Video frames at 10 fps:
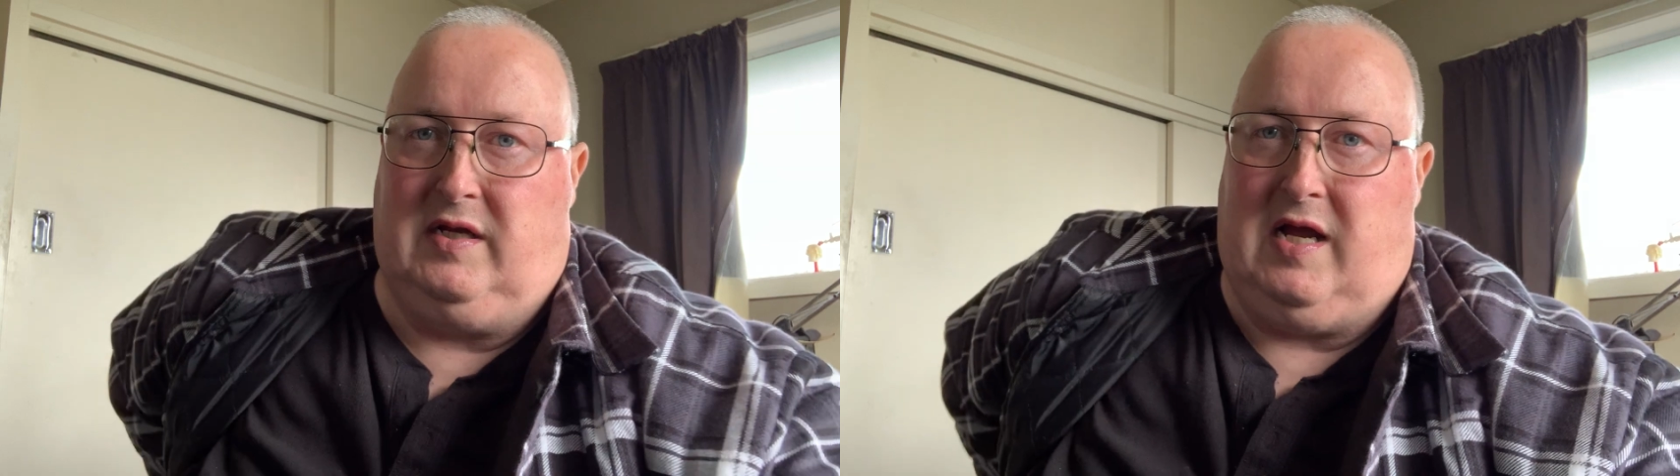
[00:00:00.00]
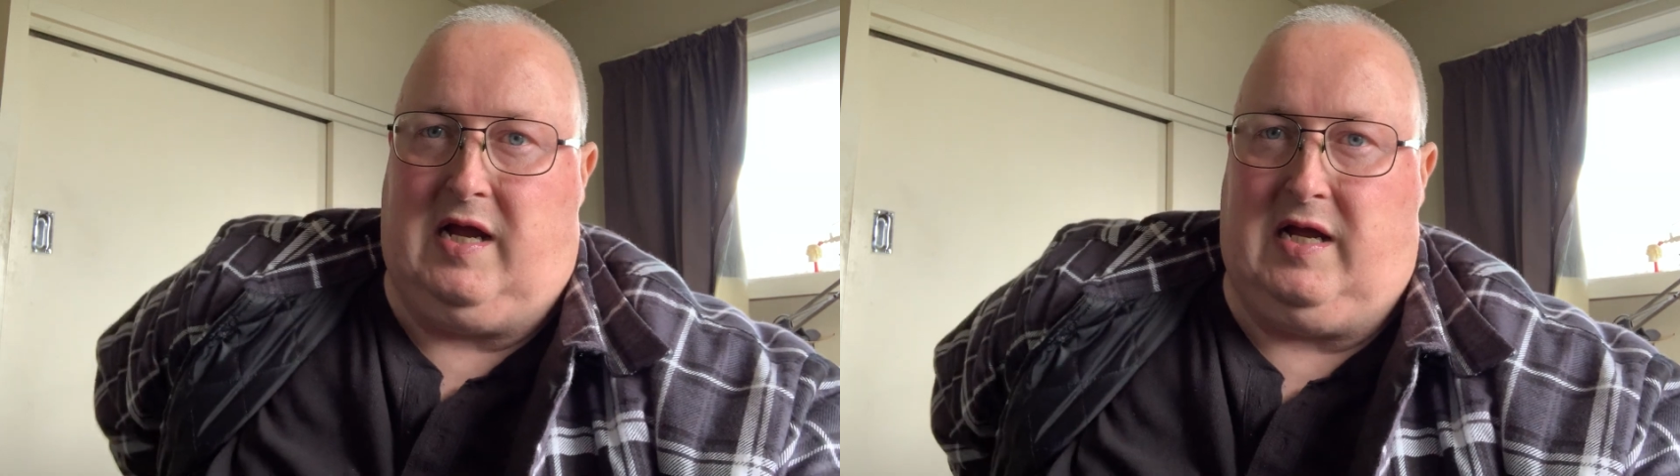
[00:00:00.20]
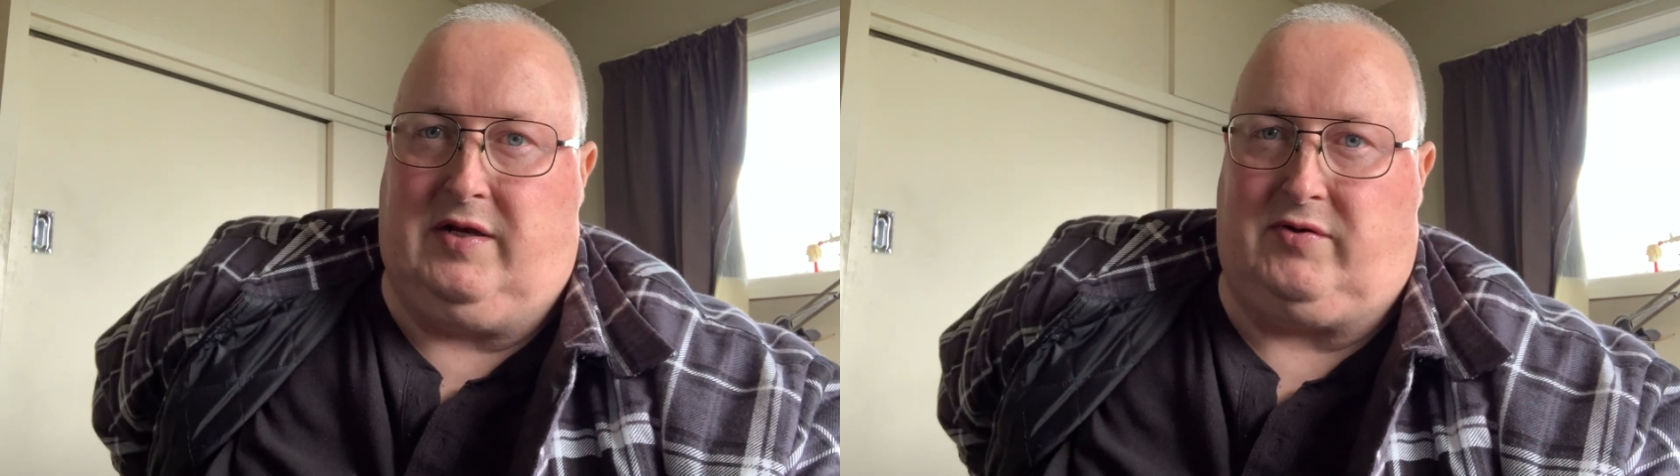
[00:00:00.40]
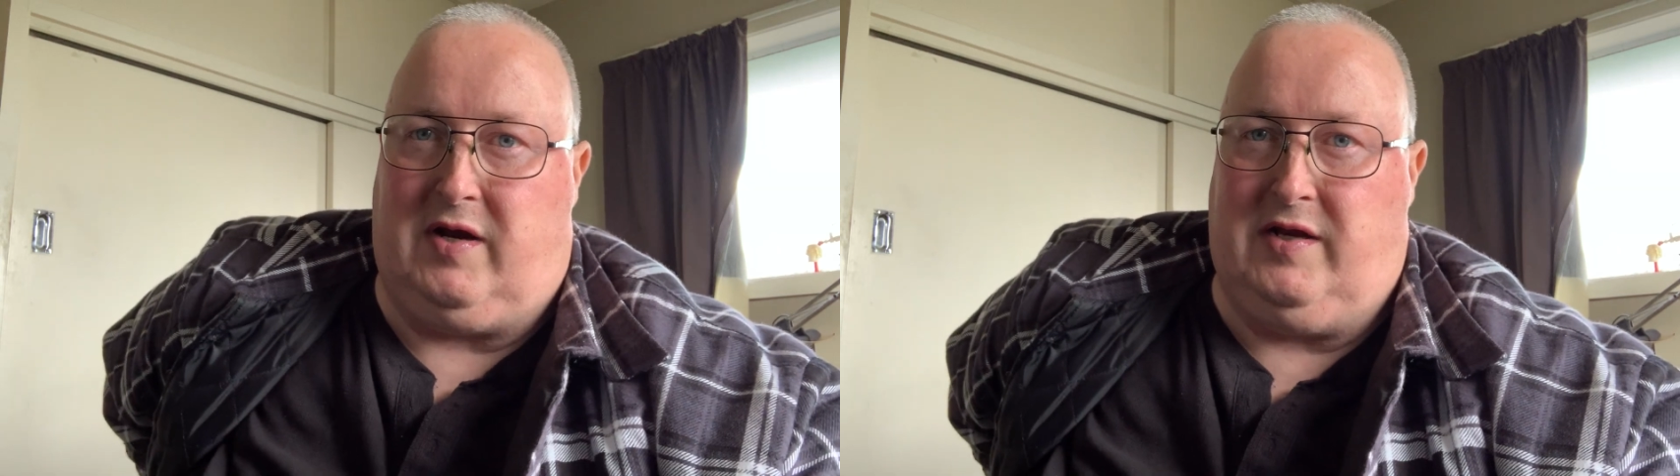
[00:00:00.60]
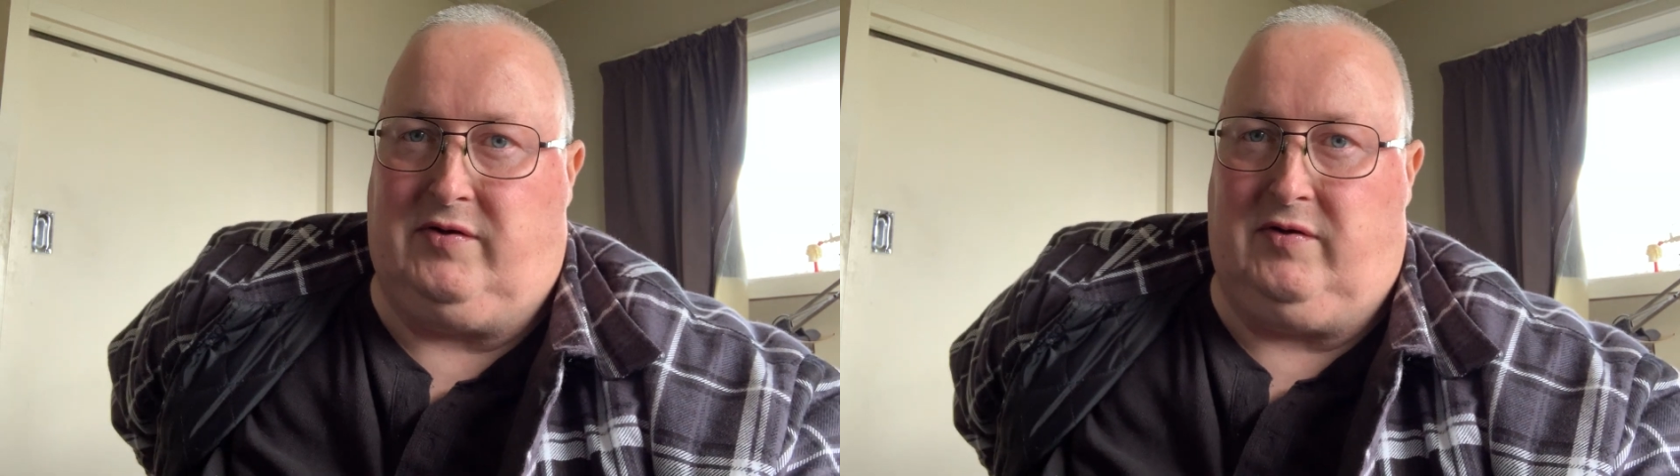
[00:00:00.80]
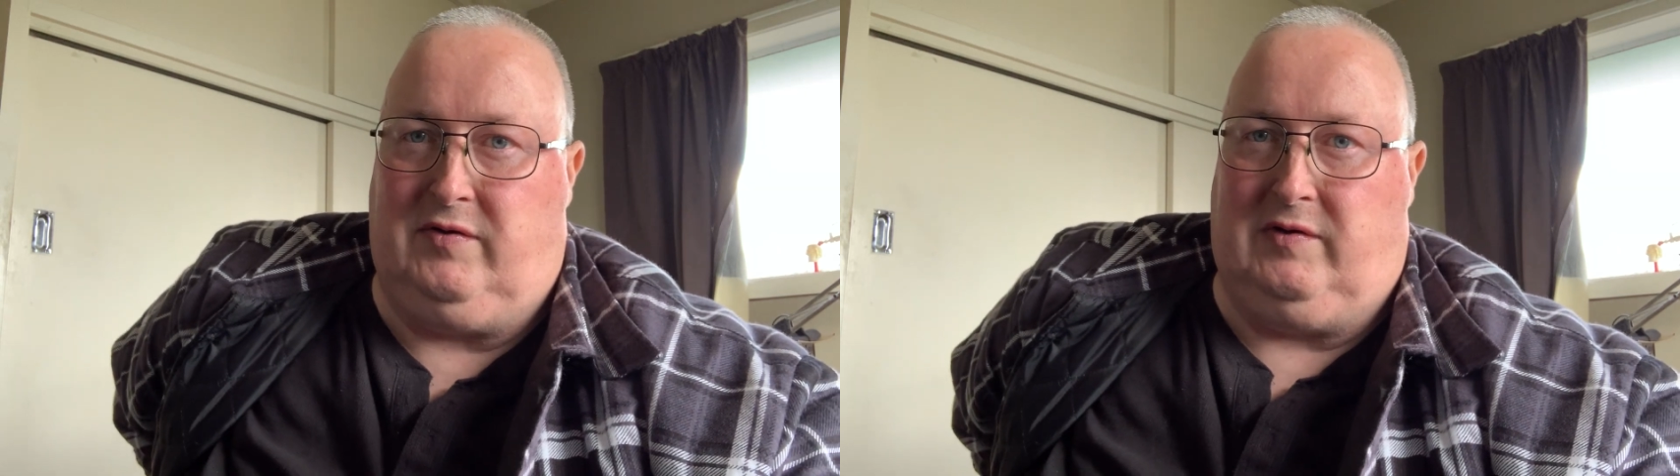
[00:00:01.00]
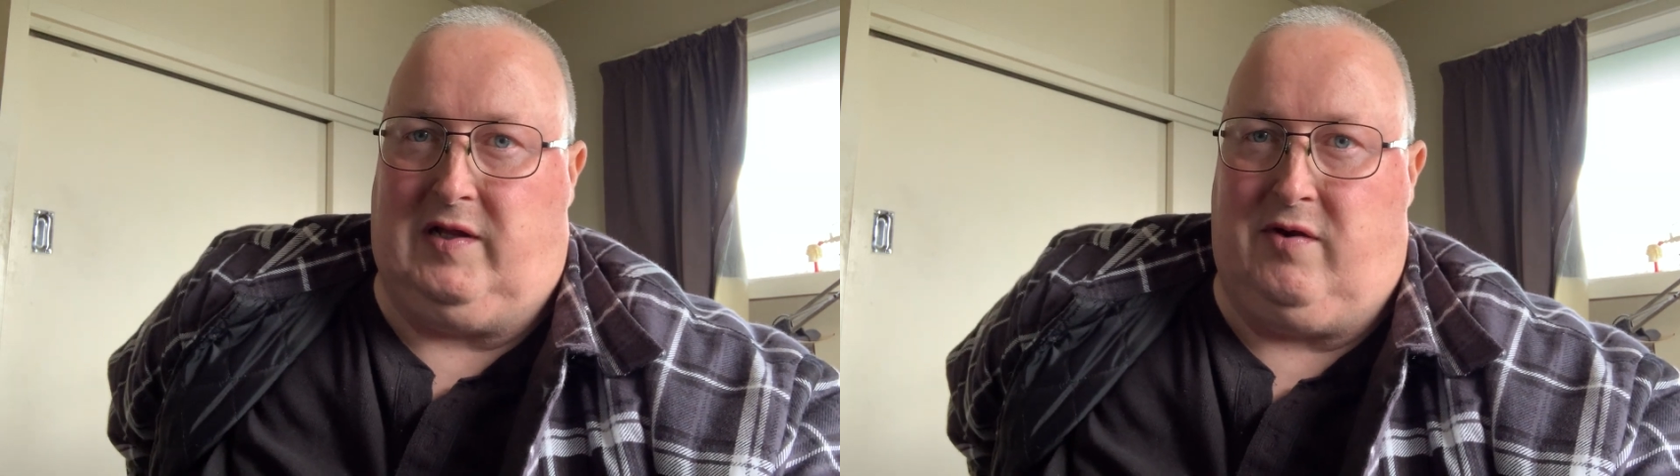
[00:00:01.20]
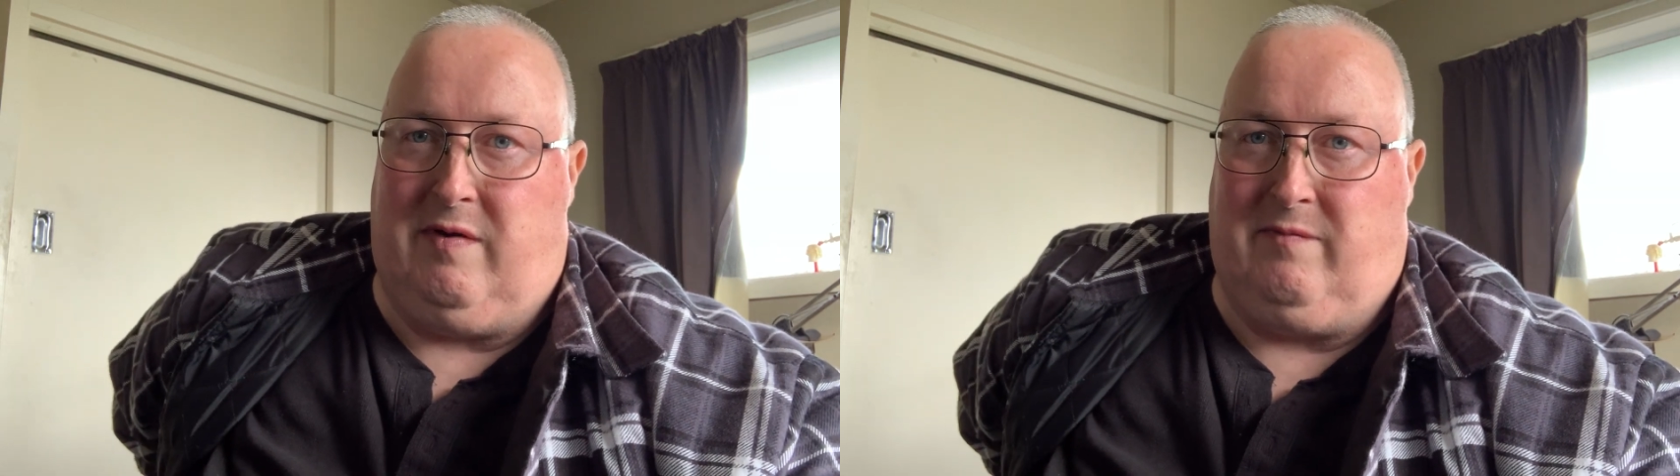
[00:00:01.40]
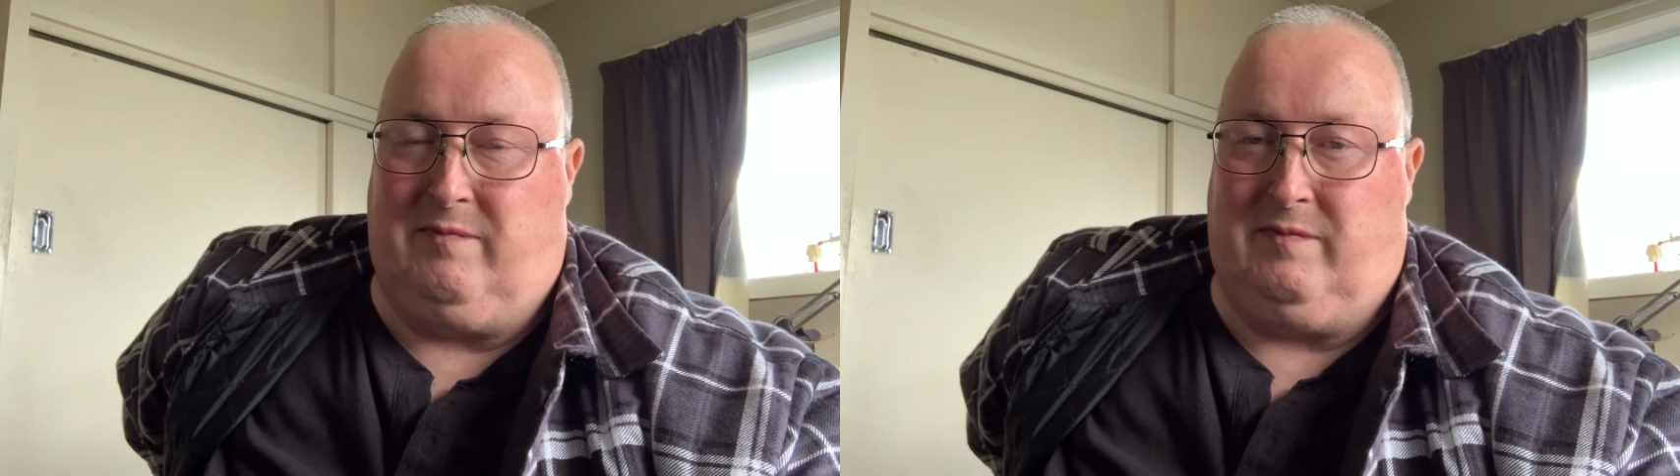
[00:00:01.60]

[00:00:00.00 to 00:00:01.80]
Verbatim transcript: uh, try and do low,